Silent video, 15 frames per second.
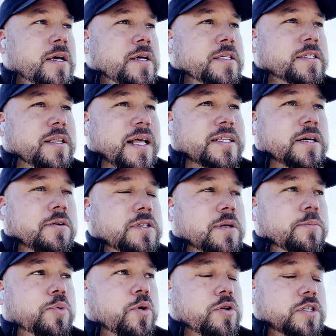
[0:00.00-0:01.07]
So that's always
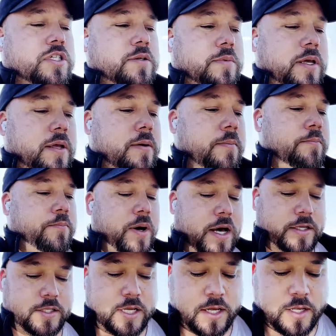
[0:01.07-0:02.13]
important to me.
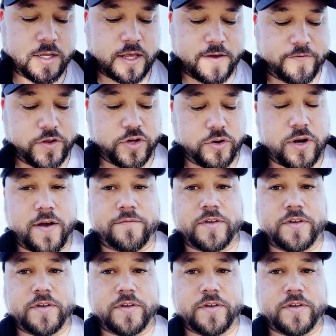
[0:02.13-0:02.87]
But if you do enough